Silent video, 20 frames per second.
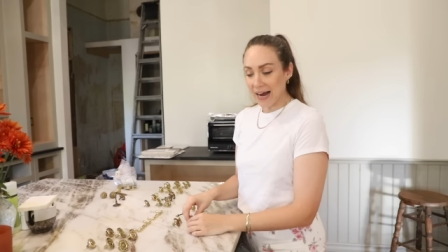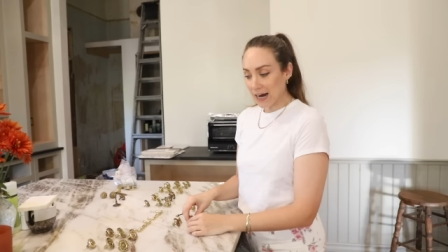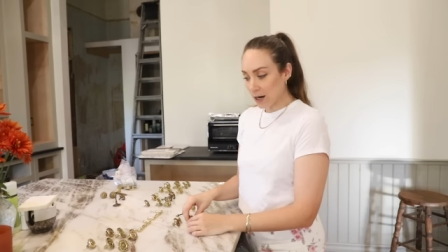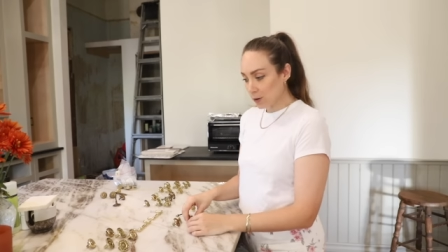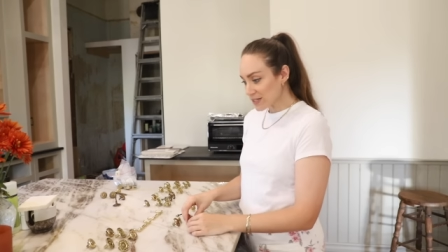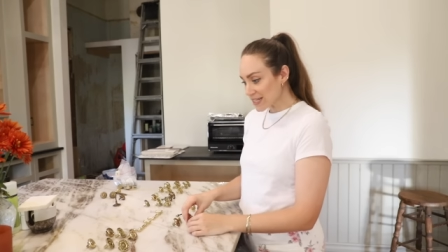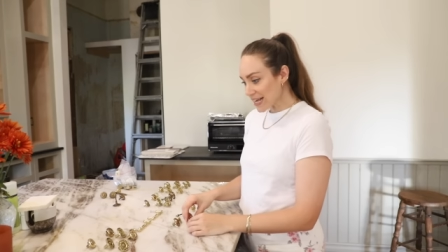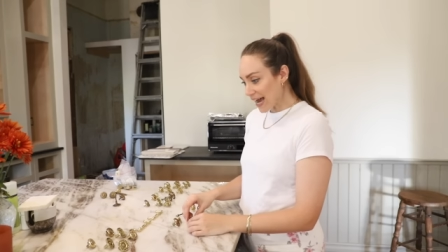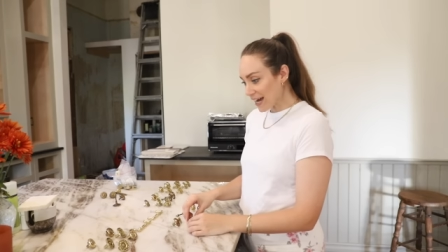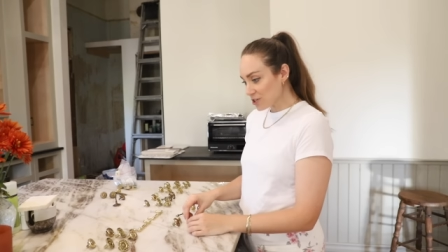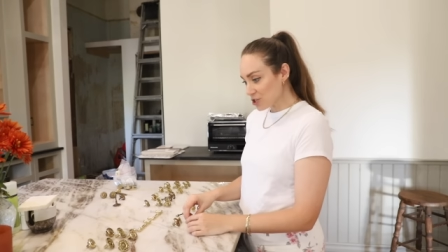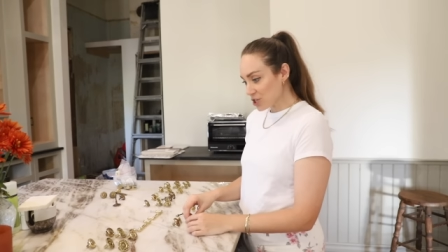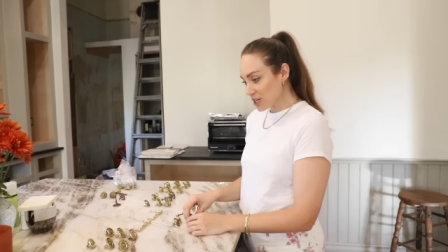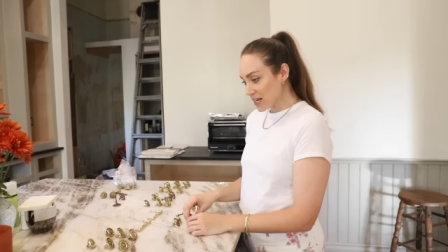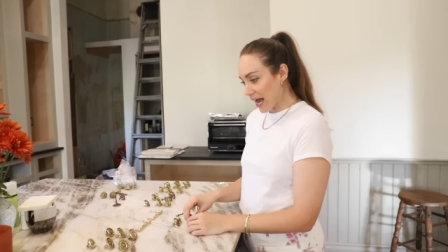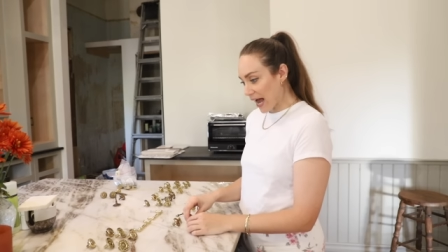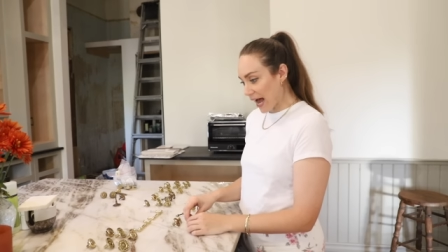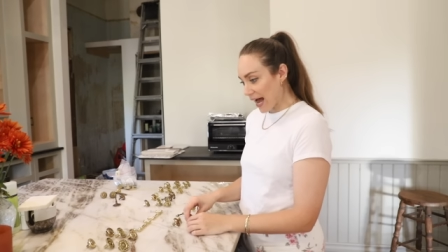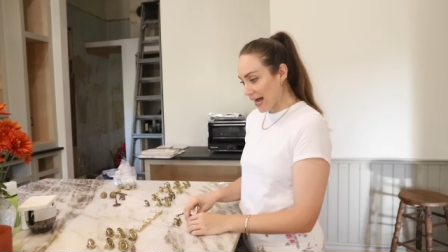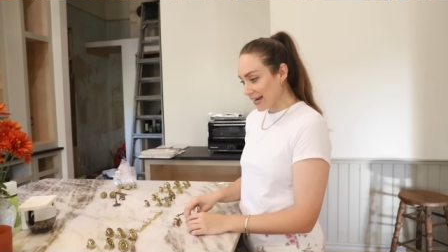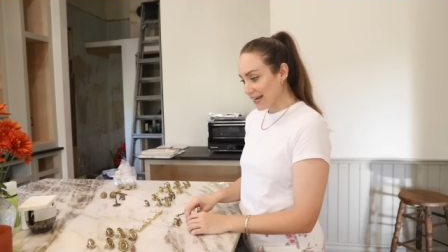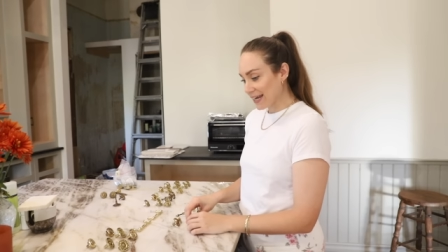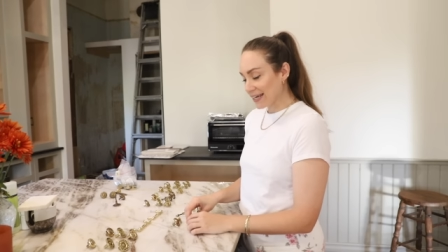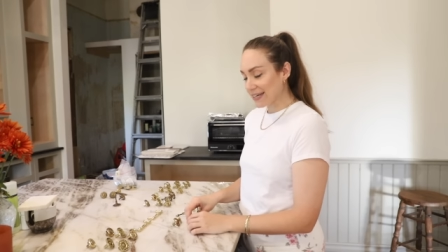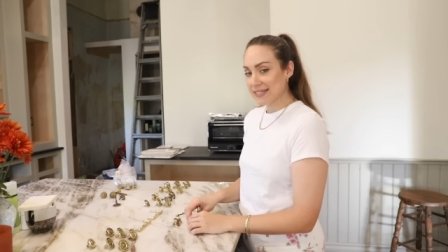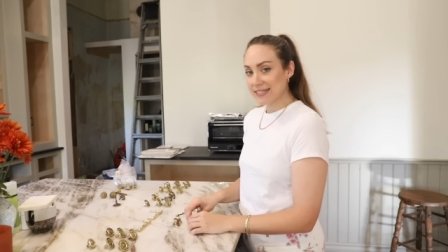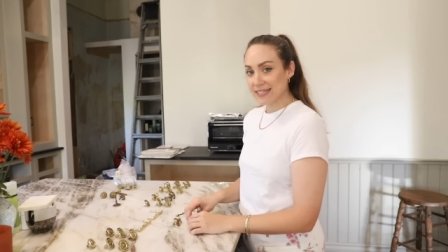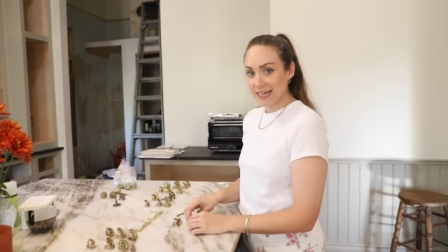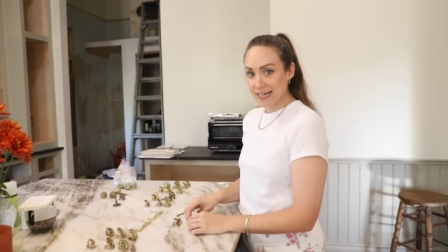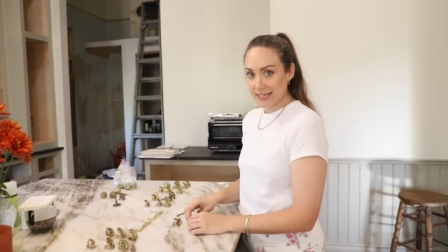I was actually at an
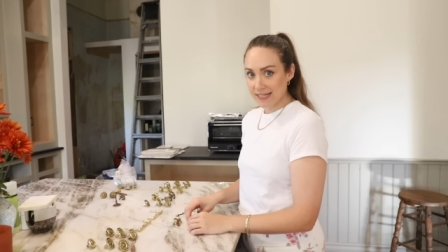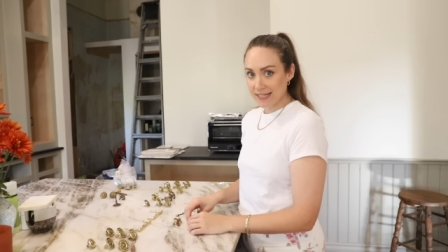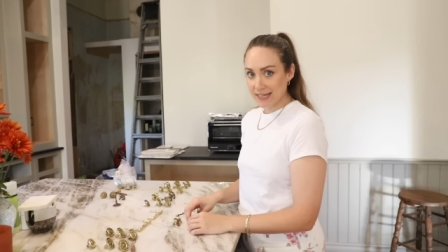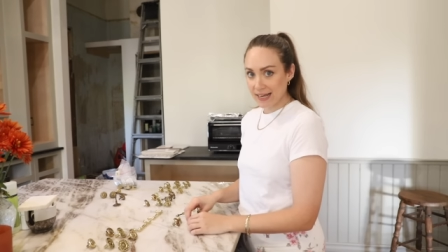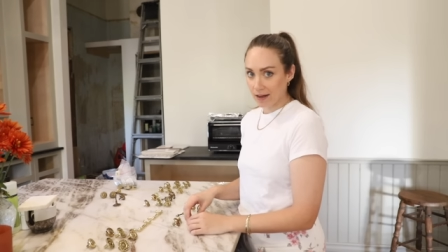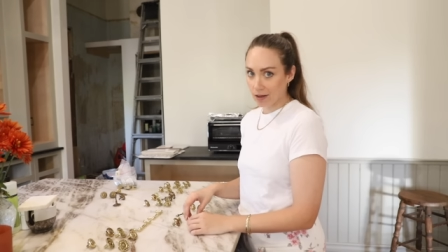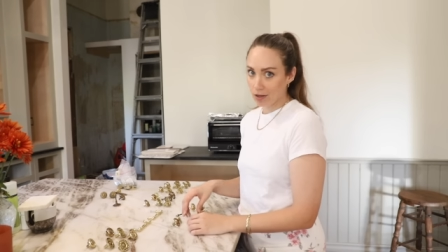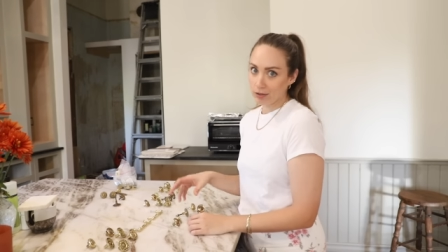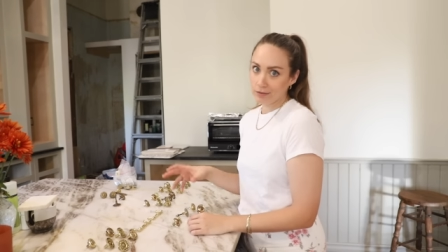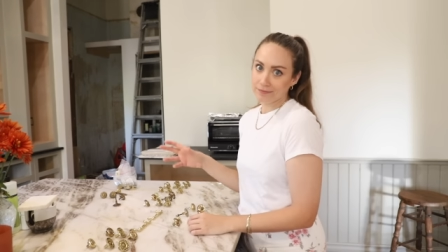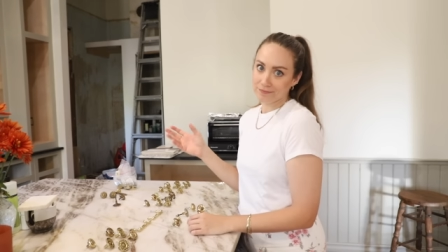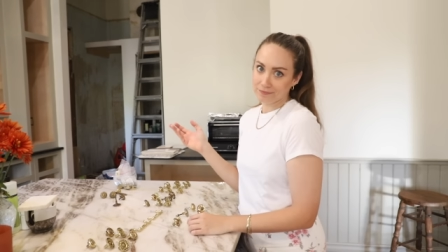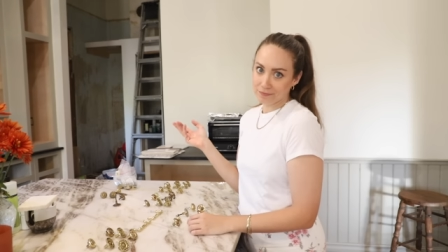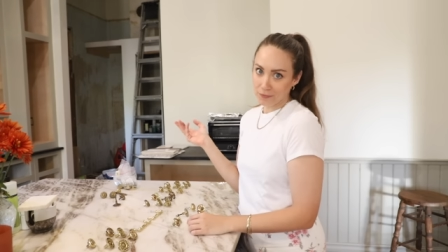estate sale